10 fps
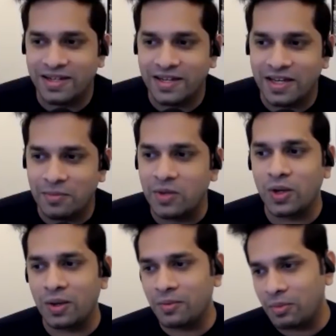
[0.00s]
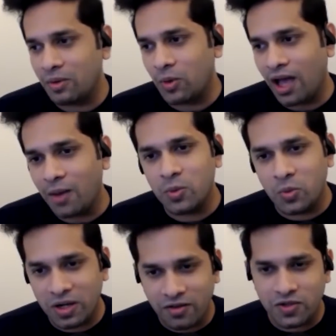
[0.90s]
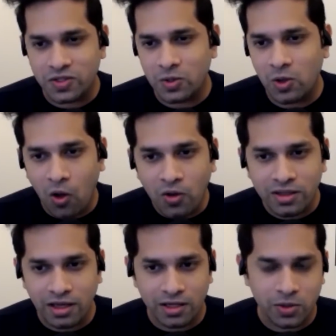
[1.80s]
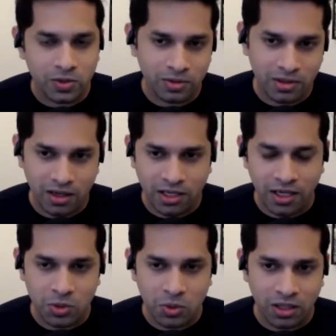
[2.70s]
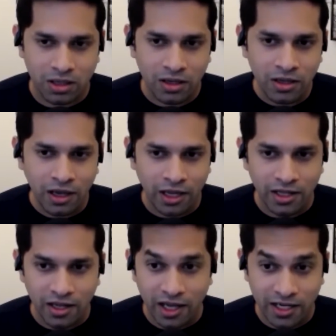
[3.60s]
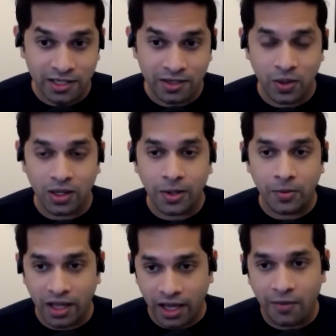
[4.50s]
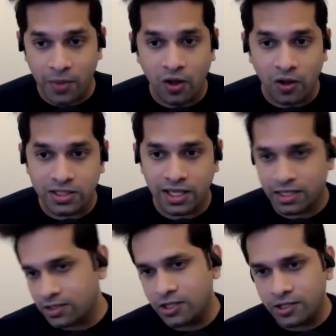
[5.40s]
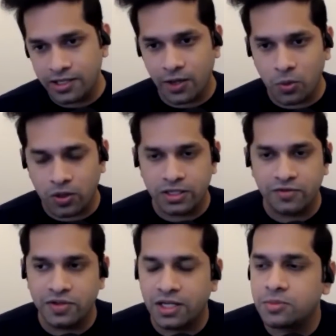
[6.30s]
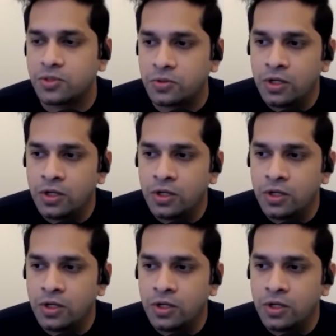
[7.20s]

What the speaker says: I mean, I've been working for so long that, there are times when in the night, when I have my calls, like generally I work on a different time zone.